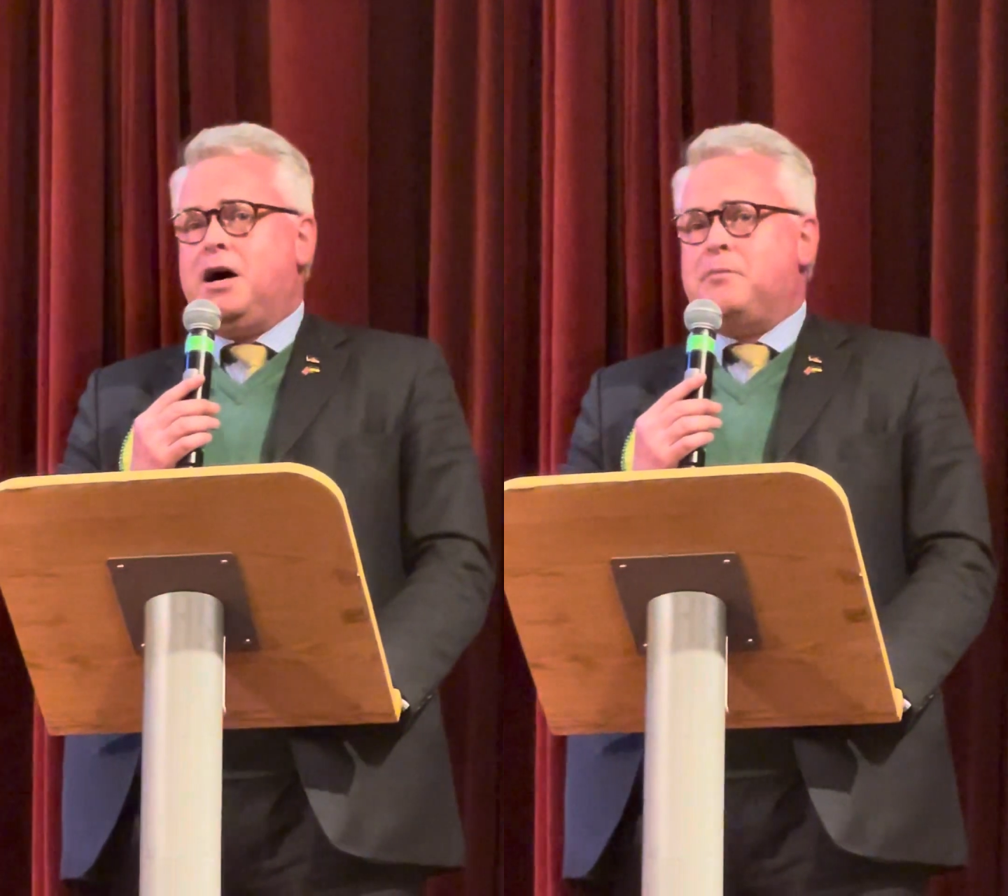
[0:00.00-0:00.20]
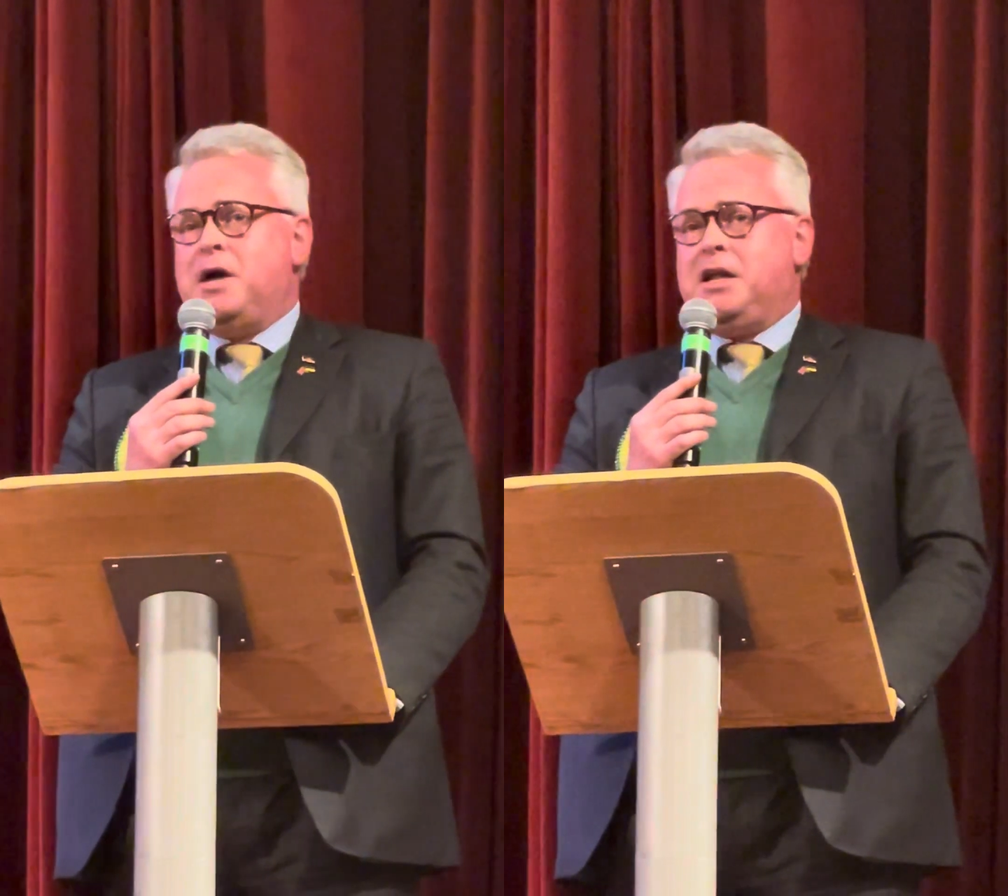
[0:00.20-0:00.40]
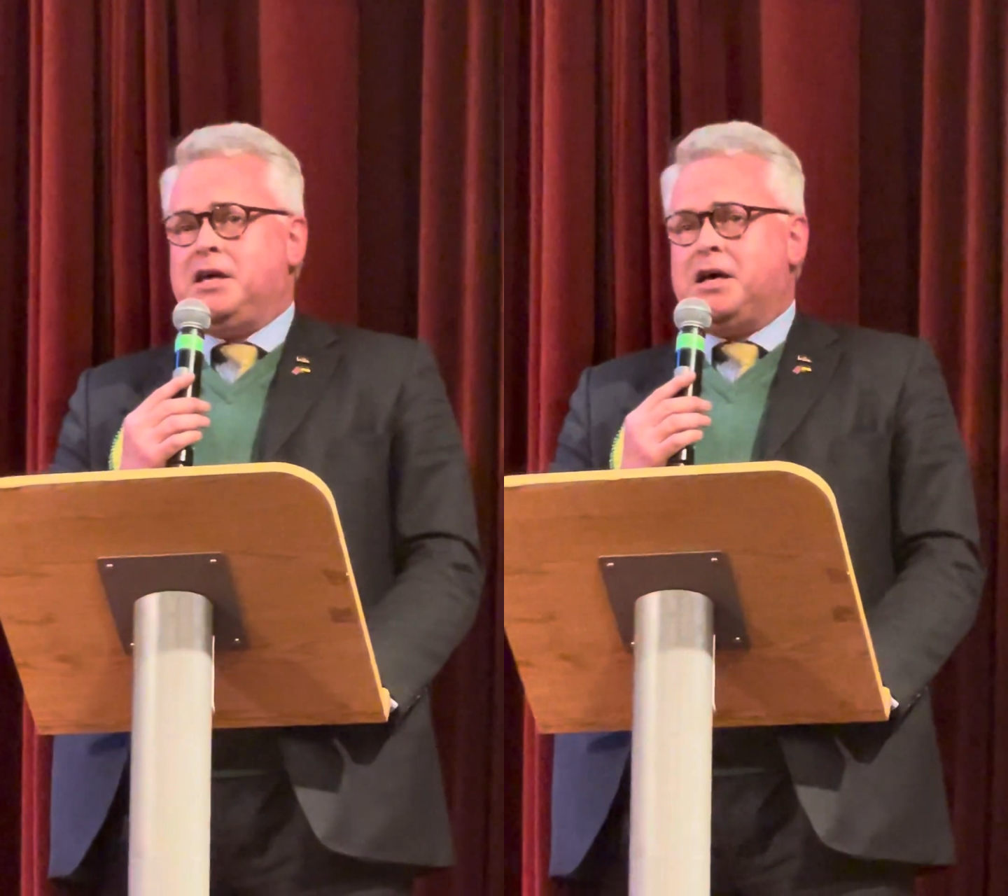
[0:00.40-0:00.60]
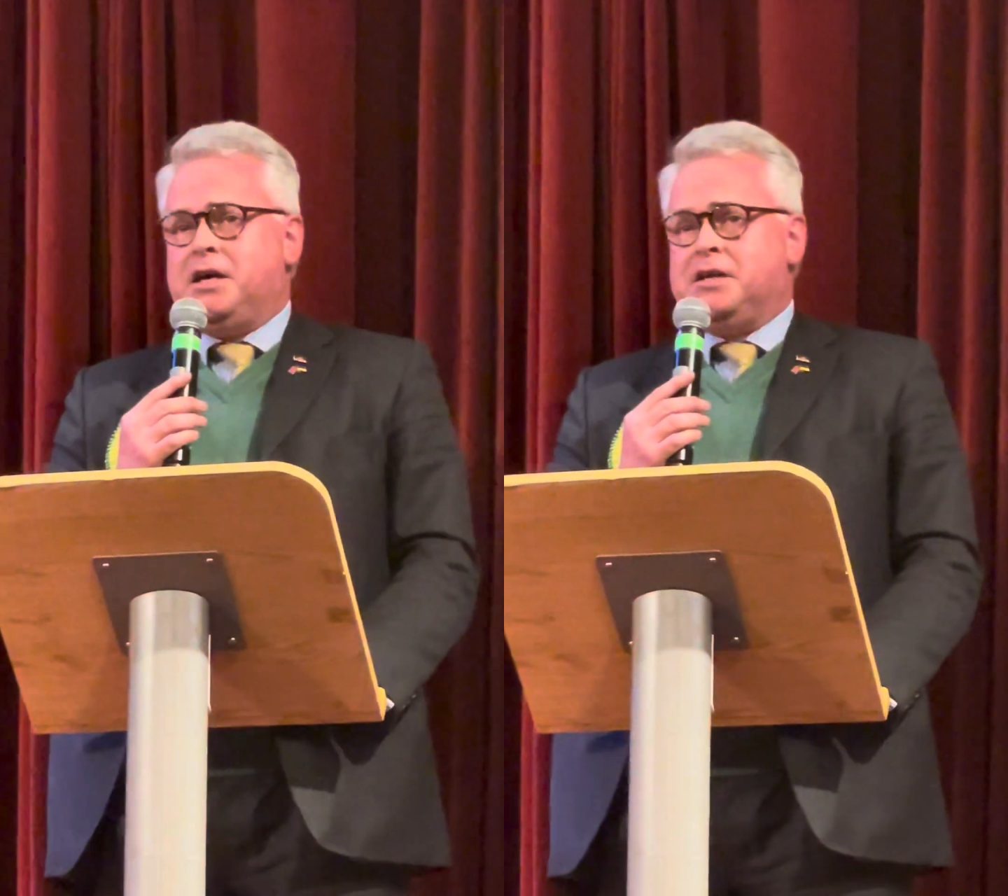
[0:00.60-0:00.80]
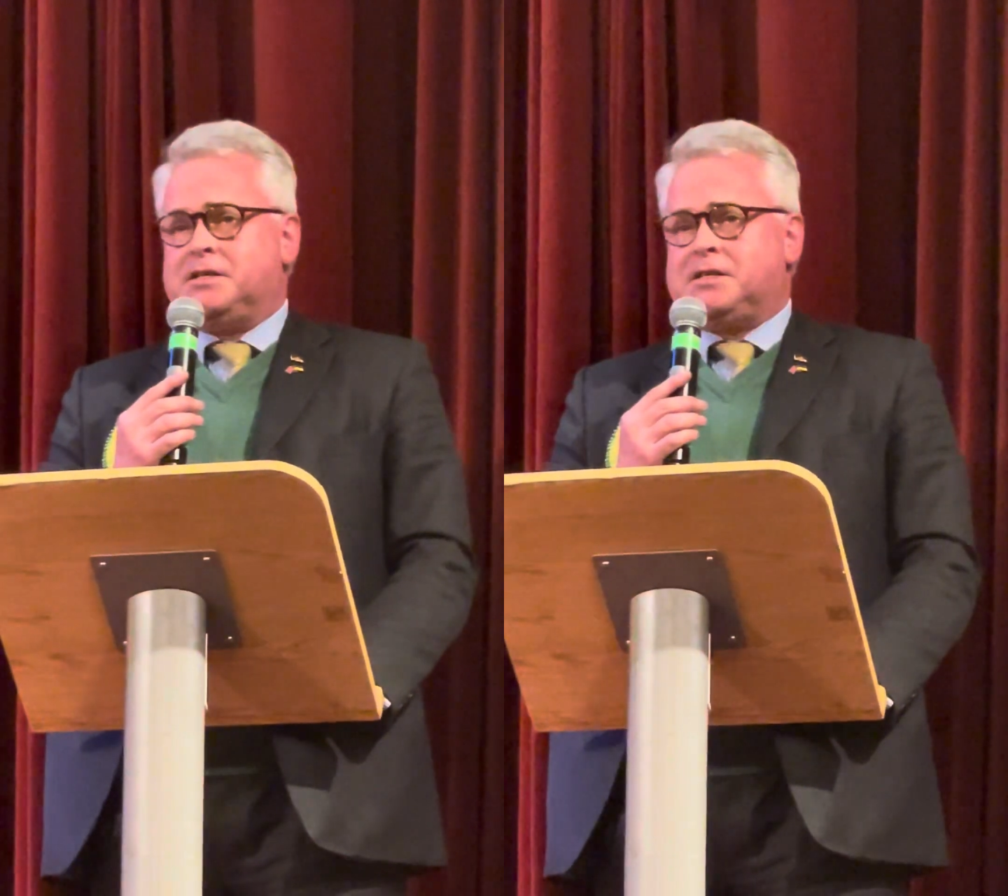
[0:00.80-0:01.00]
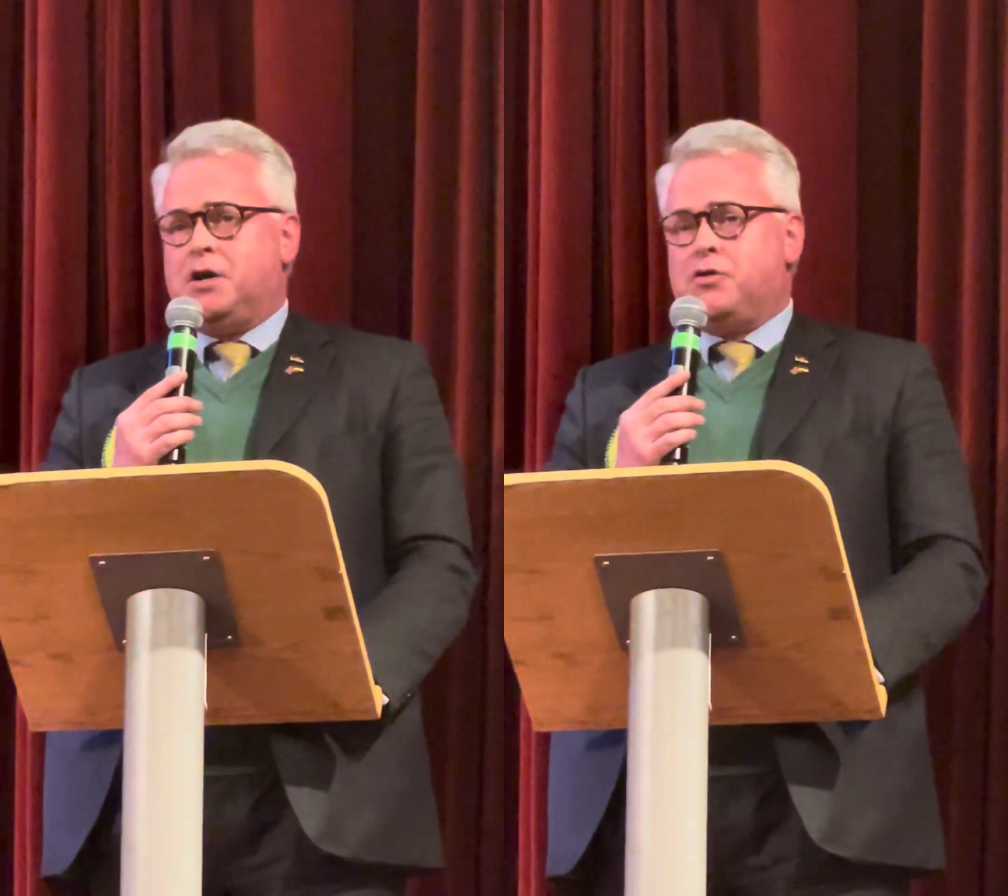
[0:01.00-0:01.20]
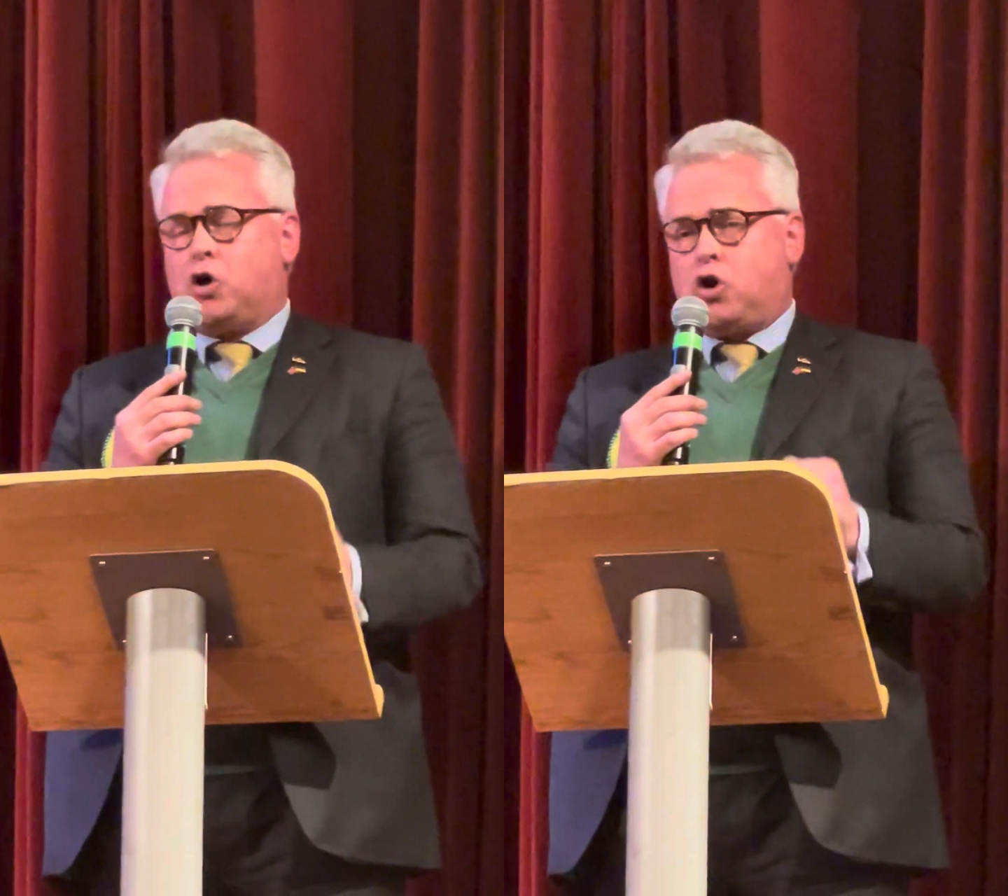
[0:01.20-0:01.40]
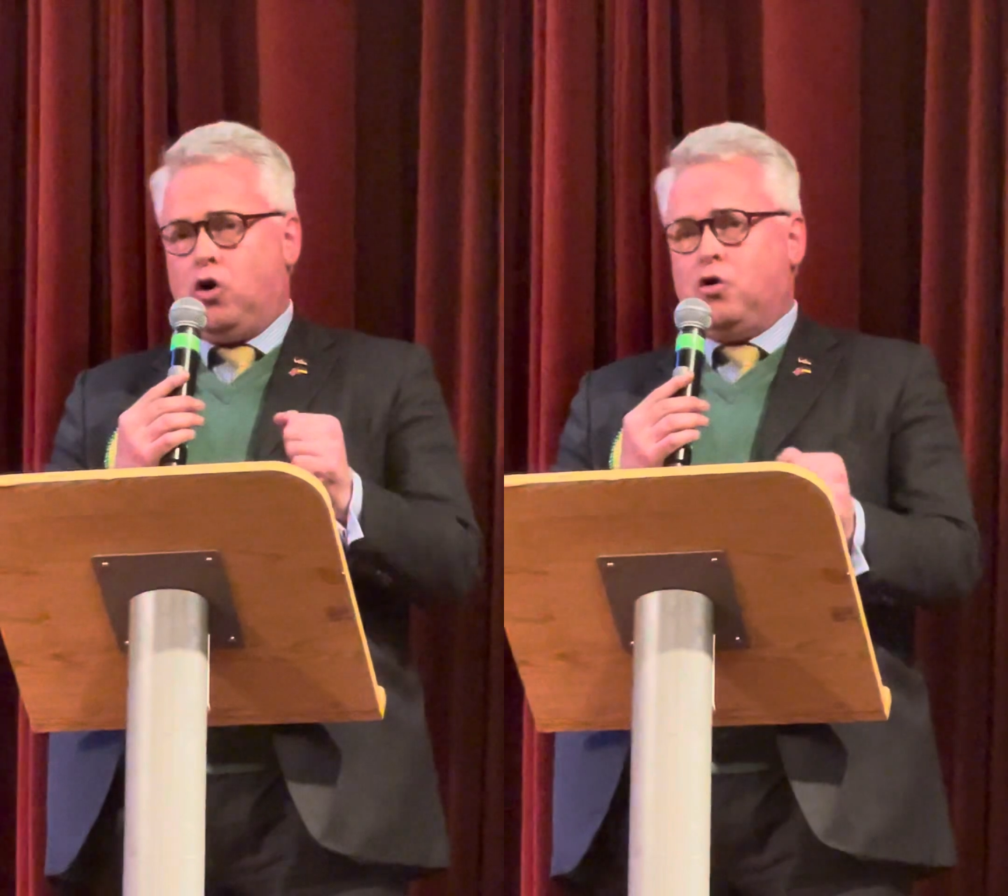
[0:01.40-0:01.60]
many years. So
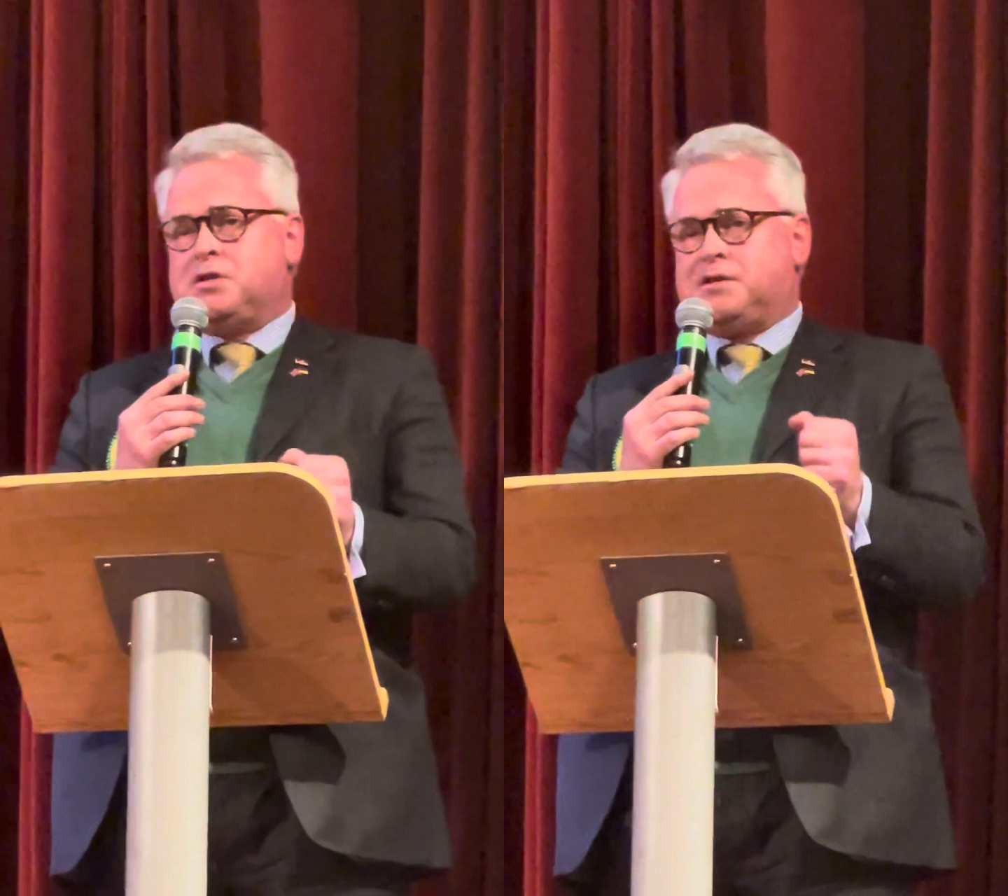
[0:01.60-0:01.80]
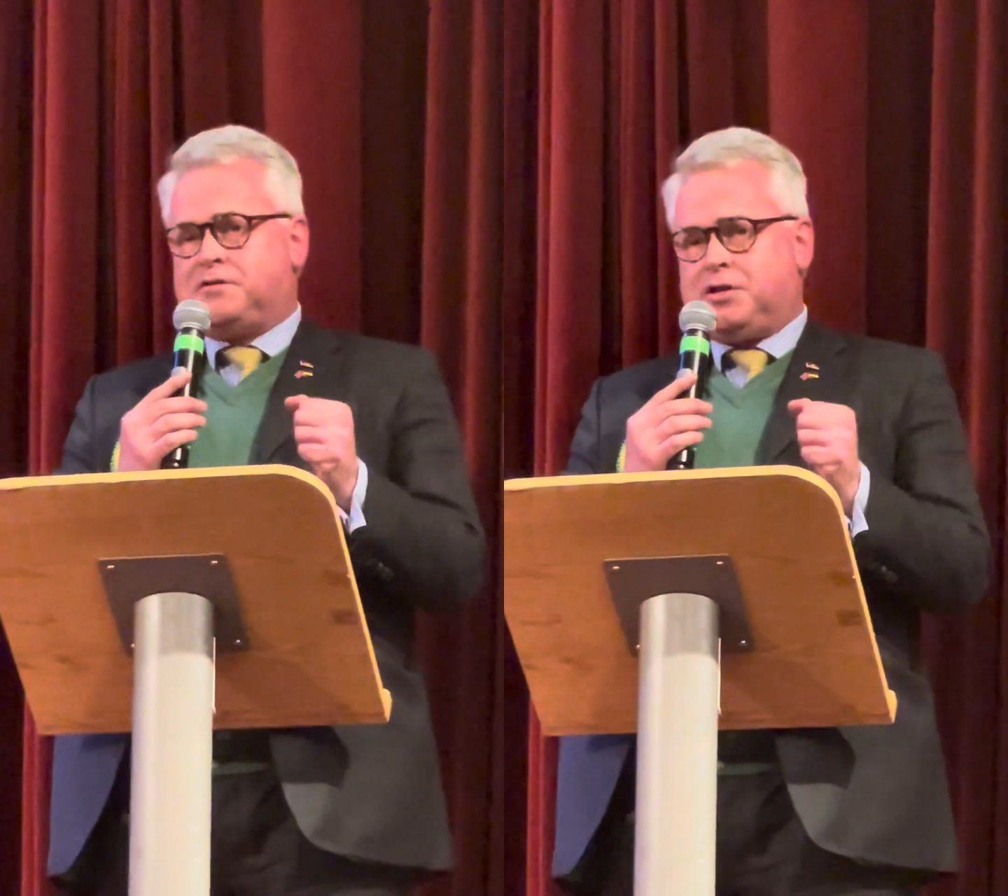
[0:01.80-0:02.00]
the cause of